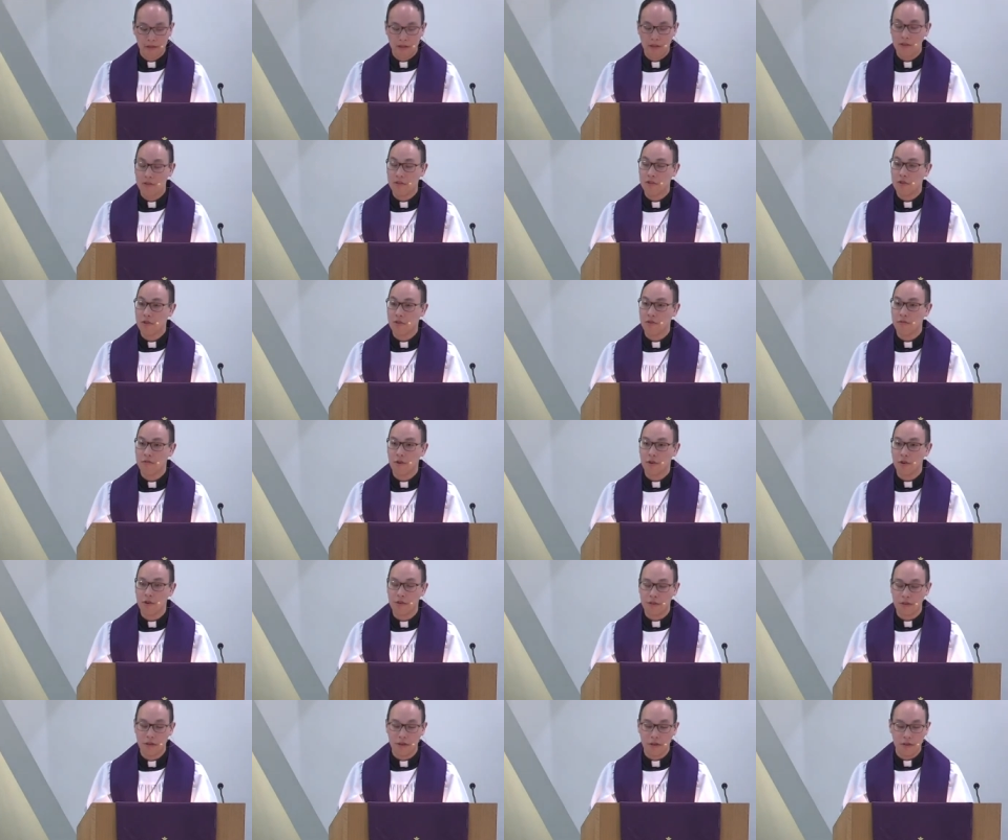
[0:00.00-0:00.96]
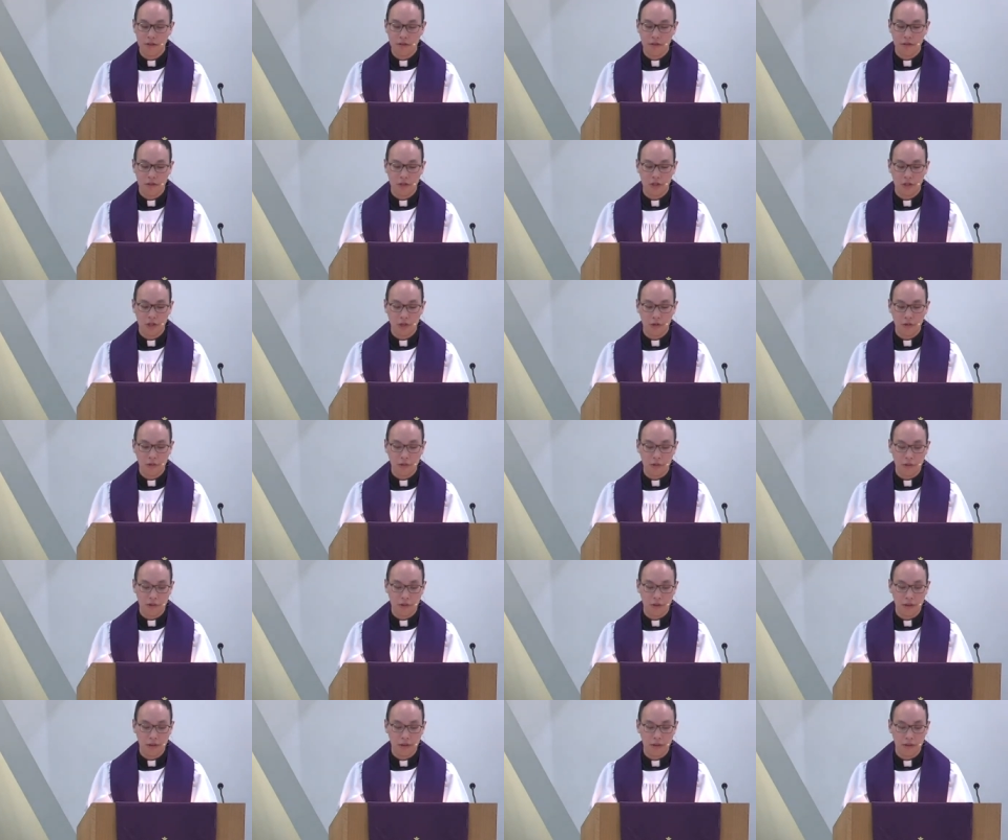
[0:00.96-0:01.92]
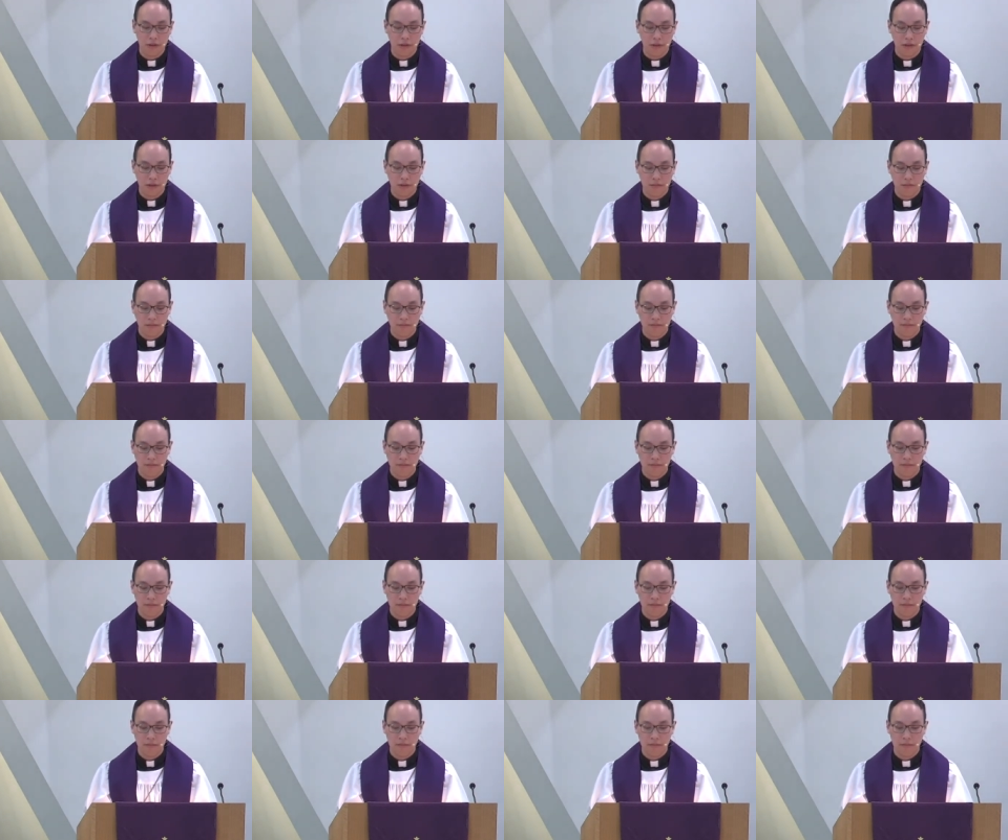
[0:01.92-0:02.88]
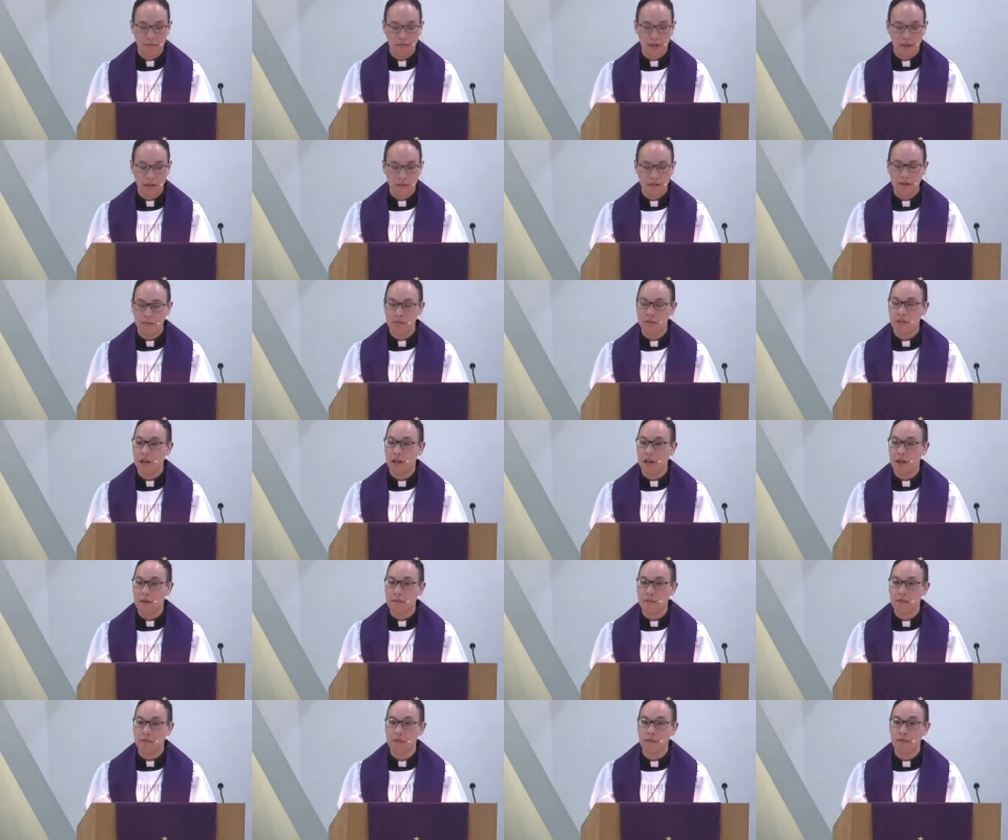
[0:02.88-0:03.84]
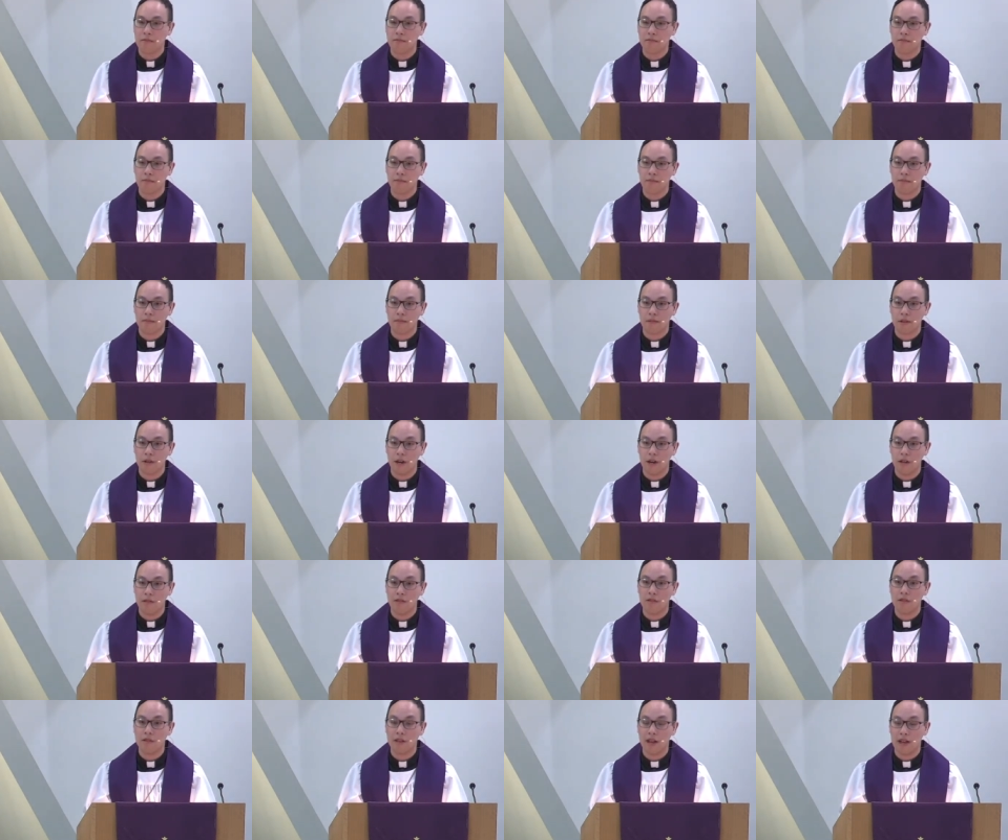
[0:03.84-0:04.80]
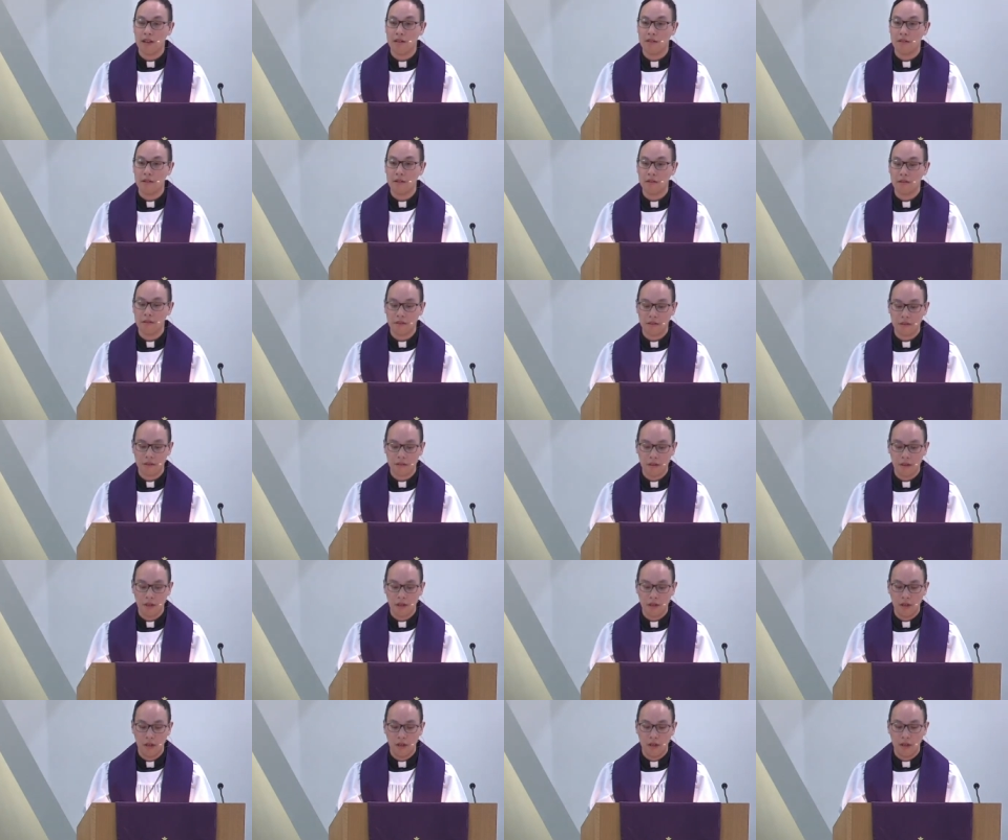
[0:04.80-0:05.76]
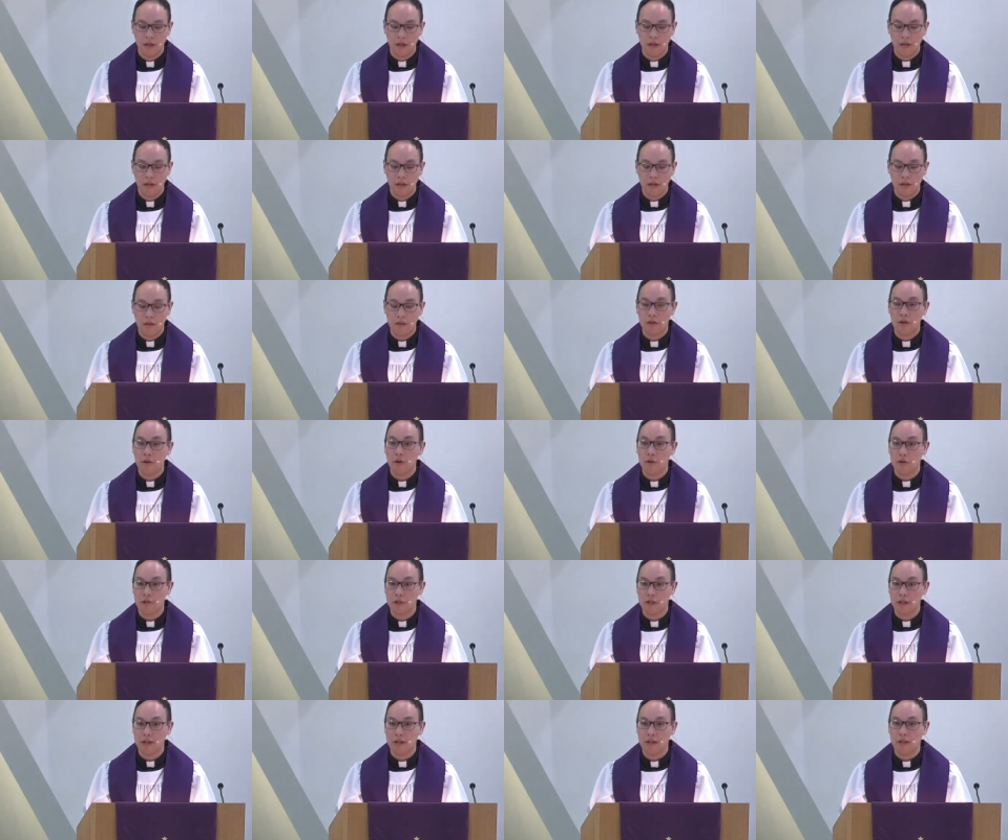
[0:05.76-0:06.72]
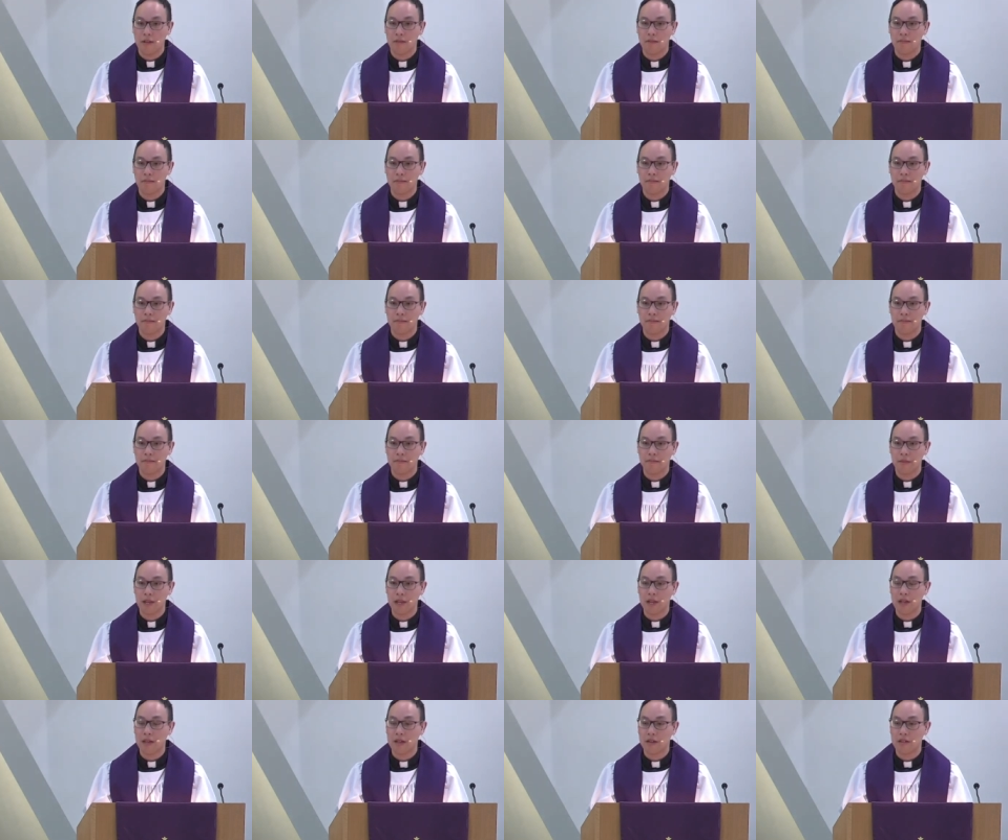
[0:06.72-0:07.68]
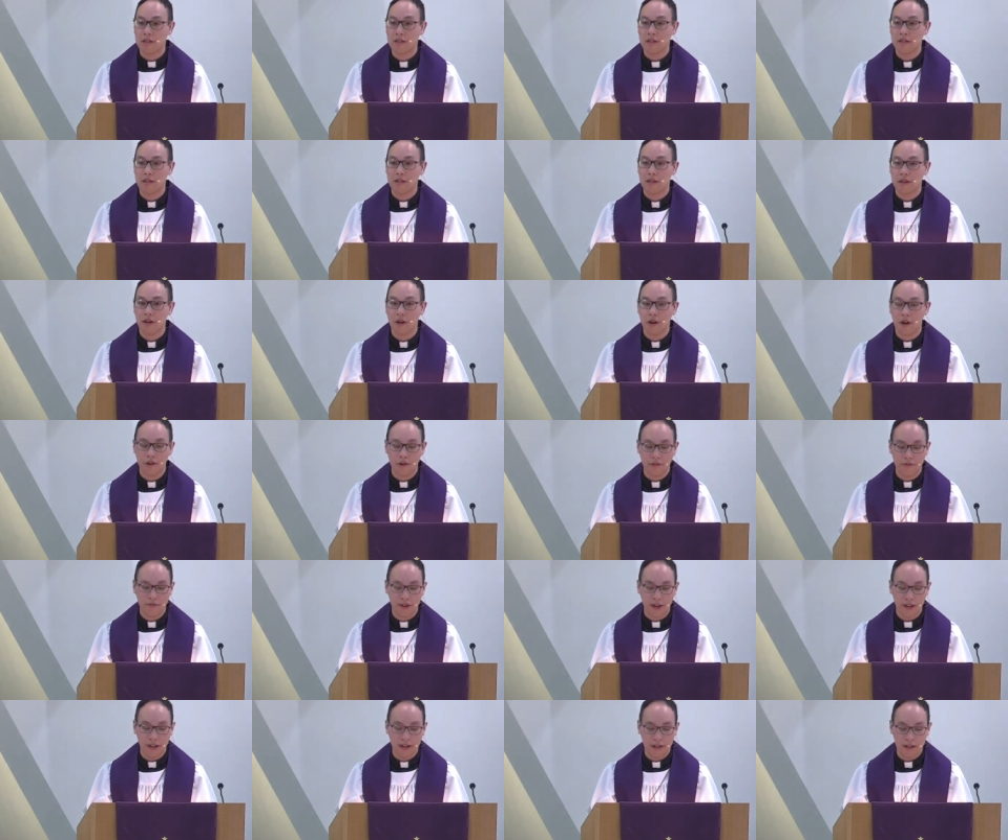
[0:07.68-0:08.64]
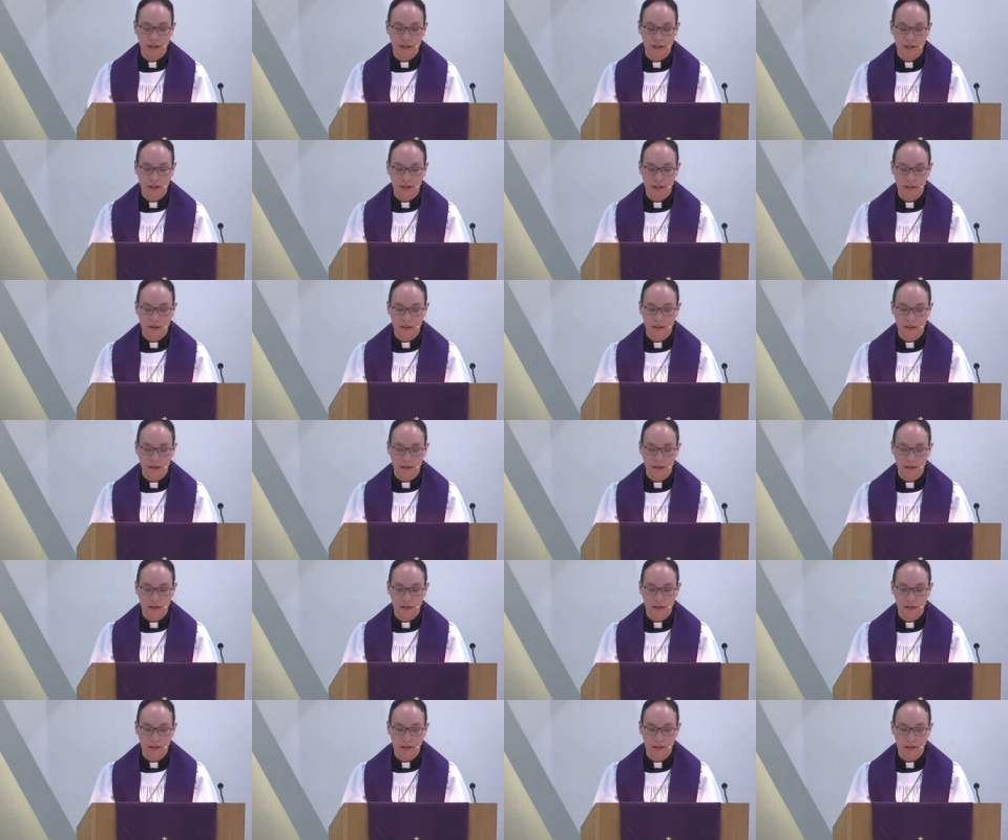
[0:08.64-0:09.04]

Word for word: These two verses shows us that sometimes God's silence is holy and horrifying.